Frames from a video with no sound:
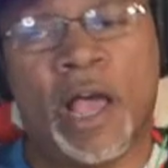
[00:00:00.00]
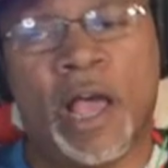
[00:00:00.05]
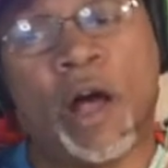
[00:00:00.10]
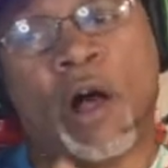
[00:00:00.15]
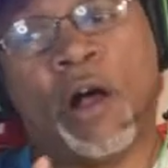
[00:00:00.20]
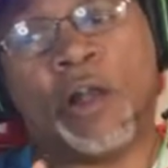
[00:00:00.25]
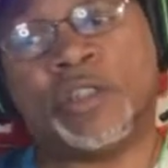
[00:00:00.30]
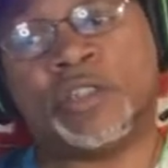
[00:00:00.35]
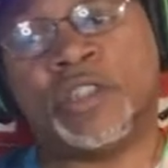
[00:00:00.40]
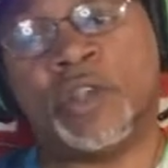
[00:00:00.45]

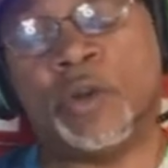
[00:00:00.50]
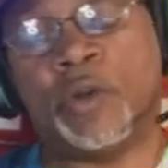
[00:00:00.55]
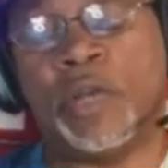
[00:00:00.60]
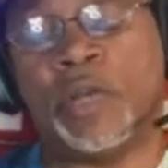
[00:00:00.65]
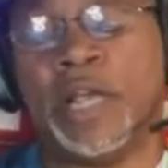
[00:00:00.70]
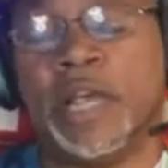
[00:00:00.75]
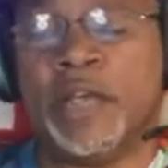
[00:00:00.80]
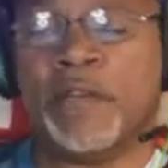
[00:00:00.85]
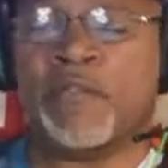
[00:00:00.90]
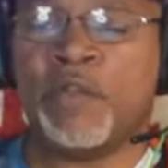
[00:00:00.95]
Also,
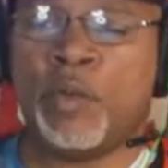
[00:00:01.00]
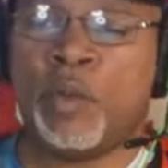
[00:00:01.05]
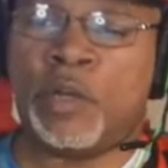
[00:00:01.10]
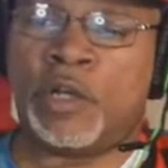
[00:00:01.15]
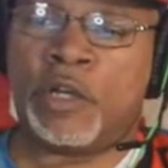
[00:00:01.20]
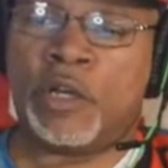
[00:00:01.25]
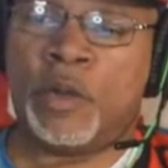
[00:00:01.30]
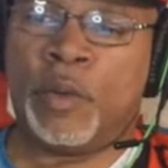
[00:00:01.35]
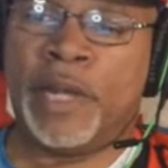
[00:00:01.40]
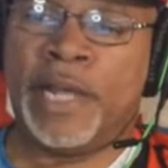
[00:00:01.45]
if you want to
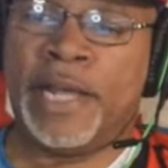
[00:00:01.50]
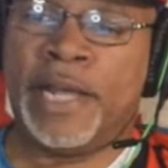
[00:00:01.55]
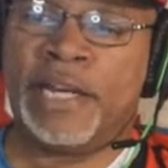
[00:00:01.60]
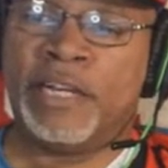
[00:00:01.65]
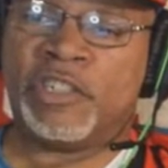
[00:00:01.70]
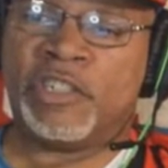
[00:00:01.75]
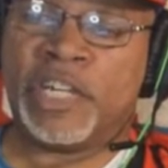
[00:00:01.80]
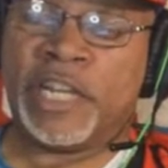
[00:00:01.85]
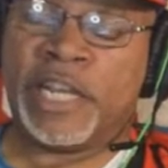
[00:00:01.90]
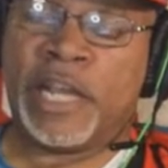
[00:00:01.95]
go ahead and
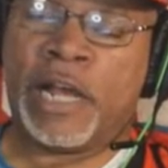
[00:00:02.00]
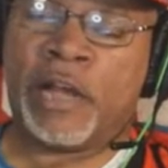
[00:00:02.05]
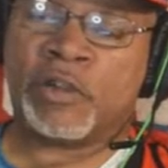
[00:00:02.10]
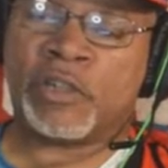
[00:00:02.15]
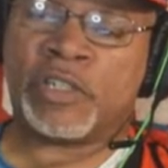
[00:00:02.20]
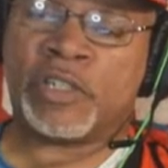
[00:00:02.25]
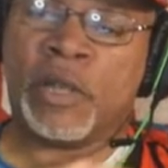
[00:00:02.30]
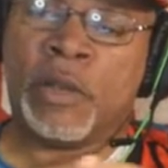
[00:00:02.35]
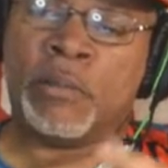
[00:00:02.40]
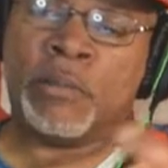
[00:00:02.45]
check out
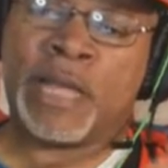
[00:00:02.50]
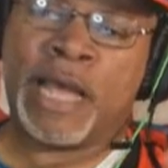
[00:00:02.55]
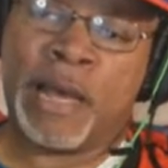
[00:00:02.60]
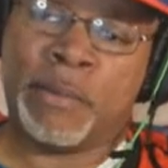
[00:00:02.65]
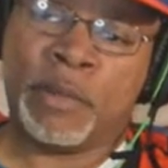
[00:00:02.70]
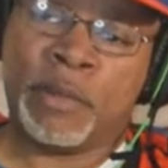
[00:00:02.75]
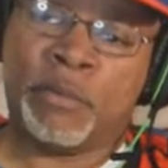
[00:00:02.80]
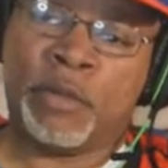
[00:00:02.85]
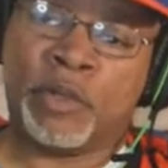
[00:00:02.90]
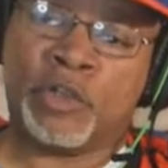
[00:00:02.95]
some
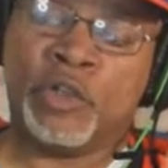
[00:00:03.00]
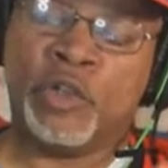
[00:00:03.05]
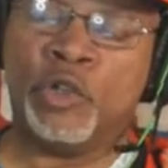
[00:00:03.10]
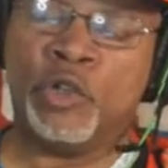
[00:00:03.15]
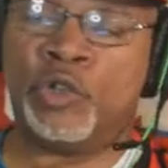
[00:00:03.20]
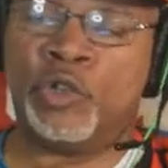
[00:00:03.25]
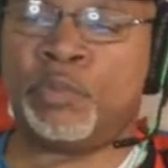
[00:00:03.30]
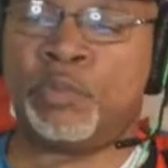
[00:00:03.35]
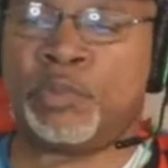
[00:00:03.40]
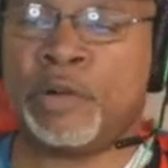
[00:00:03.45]
comic book
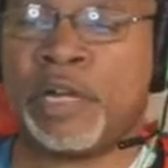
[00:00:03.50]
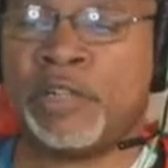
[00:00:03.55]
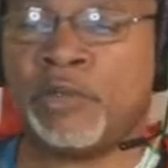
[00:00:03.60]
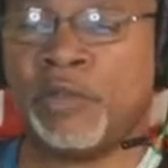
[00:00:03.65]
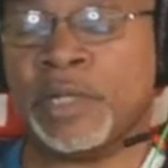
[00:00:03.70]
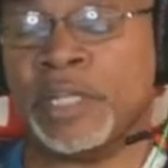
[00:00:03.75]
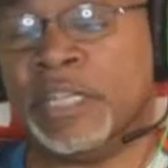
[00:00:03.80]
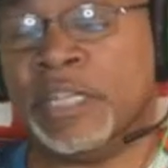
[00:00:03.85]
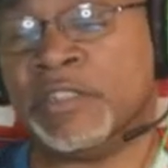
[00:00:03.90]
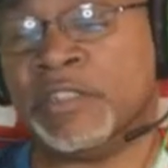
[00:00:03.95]
news, press
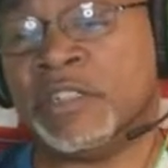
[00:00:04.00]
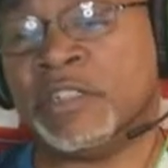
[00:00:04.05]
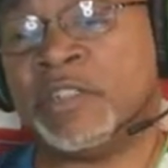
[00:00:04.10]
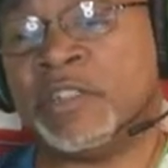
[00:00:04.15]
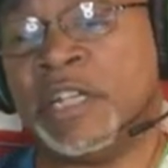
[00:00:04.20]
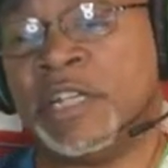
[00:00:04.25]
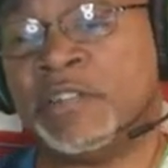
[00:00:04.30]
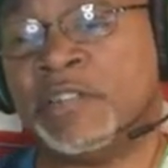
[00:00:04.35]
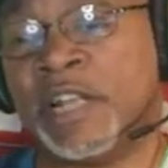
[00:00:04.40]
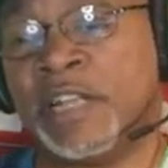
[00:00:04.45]
releases,
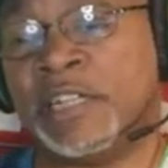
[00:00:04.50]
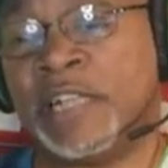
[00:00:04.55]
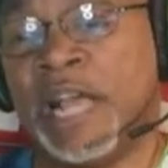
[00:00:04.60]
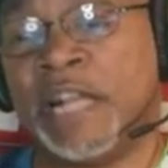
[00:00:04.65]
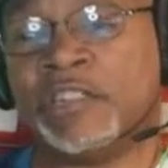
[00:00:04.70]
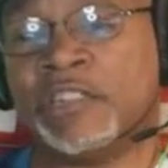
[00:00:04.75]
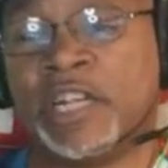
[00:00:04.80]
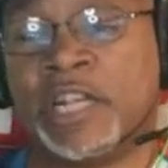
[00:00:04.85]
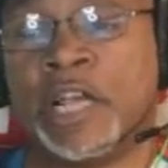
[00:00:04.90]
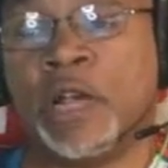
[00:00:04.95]
things like that,
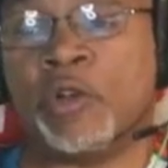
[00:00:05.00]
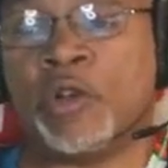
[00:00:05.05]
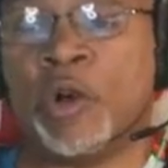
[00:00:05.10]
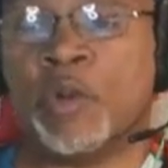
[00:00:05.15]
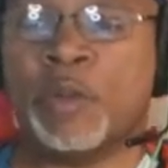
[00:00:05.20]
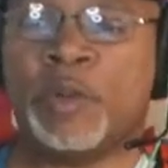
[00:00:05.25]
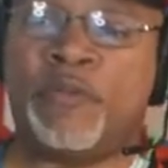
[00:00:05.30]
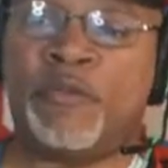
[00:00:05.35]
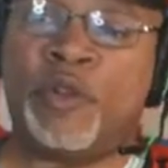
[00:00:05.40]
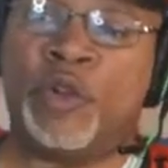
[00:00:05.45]
check out
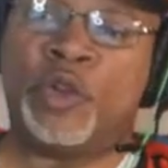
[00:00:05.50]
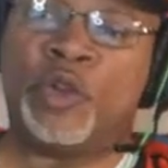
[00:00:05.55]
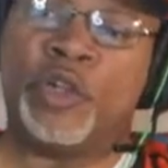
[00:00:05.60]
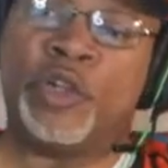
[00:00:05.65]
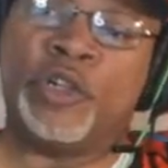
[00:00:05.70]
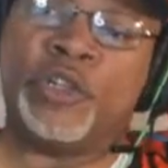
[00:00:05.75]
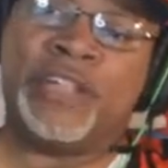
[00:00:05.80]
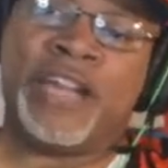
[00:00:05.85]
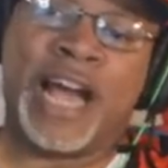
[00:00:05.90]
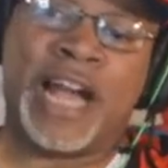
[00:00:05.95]

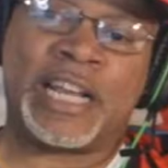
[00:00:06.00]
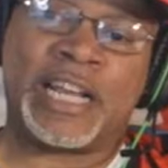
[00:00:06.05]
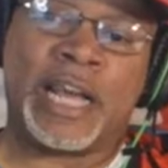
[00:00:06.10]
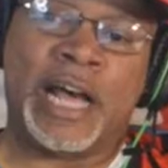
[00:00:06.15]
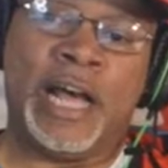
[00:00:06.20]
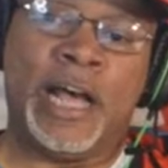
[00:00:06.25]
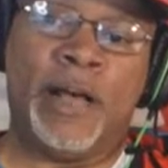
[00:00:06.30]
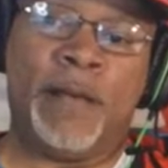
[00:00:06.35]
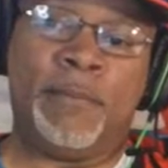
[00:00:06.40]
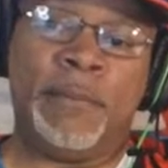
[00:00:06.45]

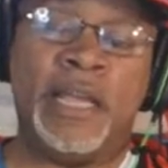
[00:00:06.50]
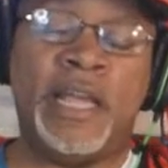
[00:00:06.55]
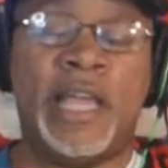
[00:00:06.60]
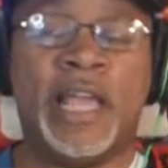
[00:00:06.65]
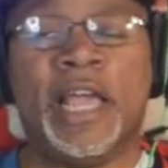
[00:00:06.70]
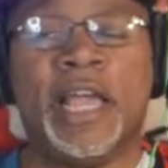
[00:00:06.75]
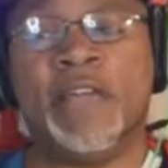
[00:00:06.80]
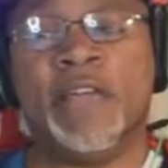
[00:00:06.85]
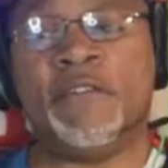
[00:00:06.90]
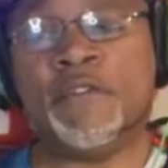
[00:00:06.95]
goingfullnerd.com.
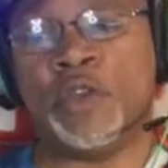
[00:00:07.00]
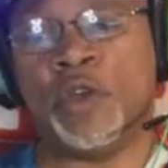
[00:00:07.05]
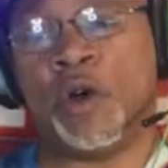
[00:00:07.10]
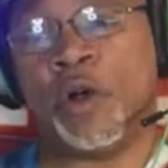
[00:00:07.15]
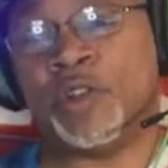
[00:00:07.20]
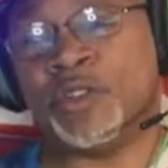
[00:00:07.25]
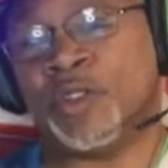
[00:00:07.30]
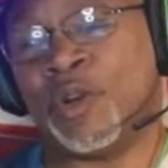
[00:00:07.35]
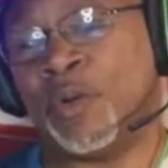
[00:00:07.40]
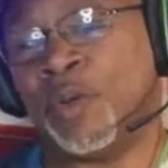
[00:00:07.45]
If you
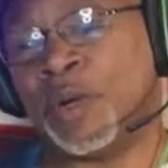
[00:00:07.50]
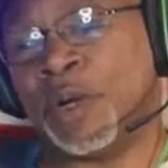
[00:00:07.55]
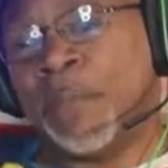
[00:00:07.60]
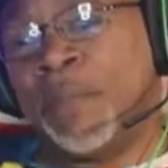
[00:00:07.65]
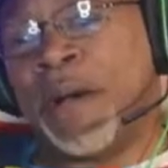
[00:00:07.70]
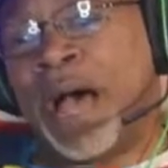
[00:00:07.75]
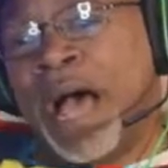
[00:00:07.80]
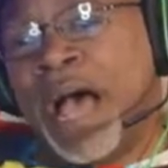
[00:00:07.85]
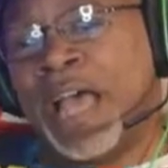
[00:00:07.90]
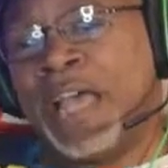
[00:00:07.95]
also want to
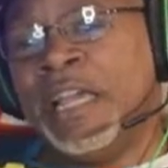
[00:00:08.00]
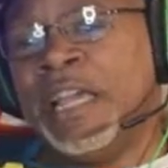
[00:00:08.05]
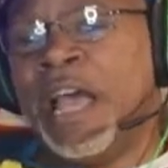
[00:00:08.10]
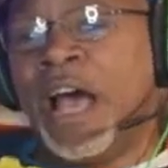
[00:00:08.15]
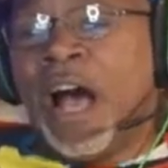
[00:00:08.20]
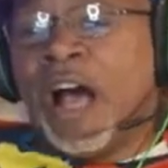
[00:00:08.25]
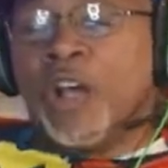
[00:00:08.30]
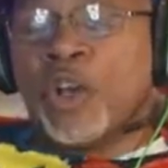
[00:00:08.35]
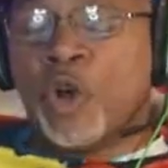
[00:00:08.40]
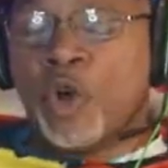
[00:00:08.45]
buy
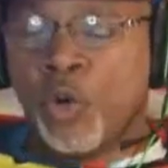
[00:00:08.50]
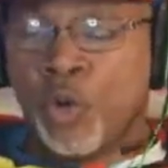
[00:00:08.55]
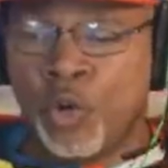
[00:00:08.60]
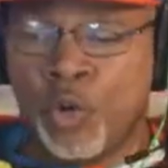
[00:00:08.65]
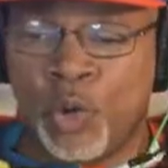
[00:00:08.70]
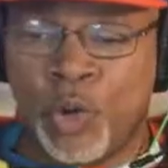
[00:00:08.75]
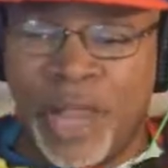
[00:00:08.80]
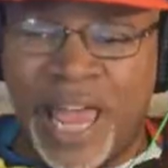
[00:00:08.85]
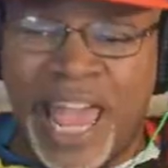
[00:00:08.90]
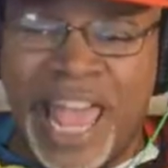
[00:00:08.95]
a
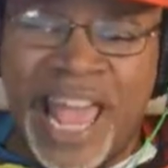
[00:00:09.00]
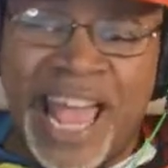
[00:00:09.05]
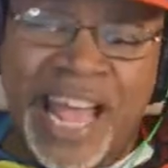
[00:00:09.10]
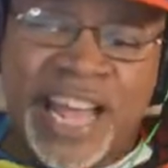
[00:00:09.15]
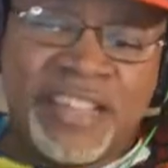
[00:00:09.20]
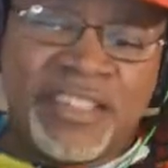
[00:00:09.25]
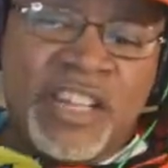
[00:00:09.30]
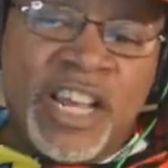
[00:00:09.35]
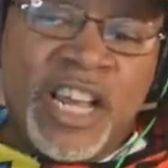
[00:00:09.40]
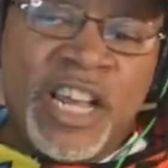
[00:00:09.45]
cool
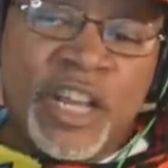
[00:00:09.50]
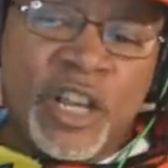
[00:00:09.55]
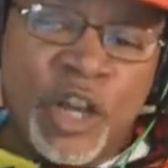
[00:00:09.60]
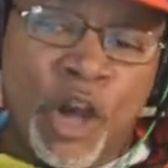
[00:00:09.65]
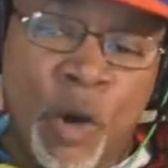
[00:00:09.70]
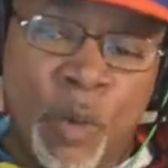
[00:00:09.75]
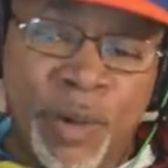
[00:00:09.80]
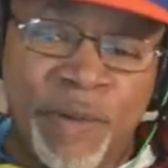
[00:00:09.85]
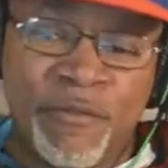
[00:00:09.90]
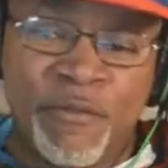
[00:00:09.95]
ass
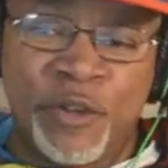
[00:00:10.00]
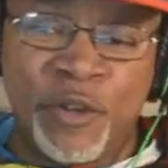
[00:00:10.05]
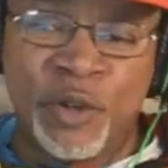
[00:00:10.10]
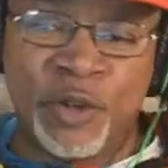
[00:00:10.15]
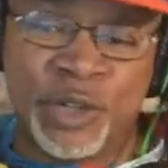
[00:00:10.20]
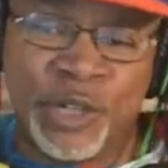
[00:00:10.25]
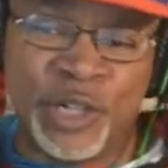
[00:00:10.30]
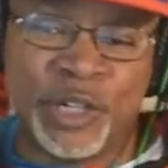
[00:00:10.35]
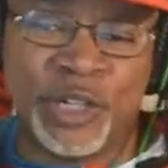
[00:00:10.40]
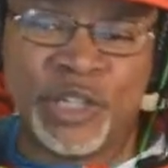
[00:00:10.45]
Going Full
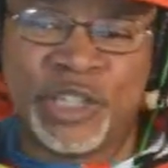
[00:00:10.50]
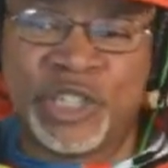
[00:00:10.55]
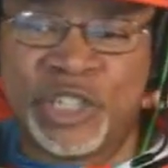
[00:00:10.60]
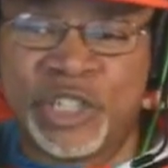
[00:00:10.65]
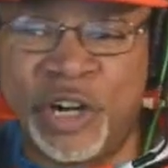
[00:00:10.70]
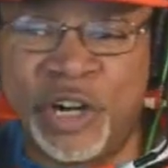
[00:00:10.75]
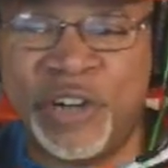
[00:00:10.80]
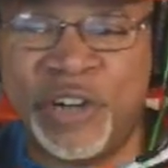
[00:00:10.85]
Nerd shirt